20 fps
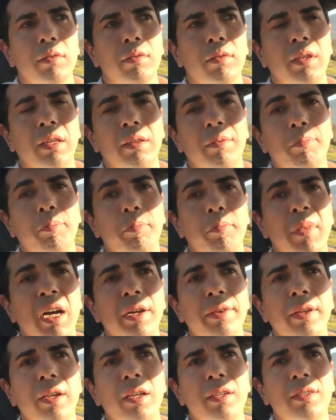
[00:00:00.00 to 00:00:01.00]
The
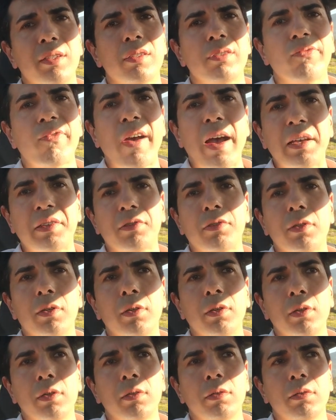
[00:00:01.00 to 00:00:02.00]
Model S is
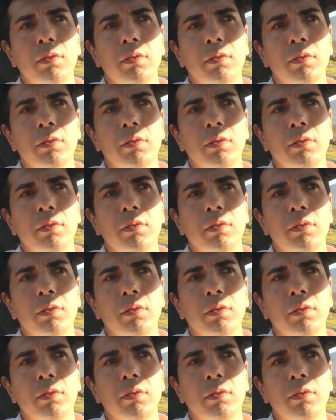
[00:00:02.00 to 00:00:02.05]
faster.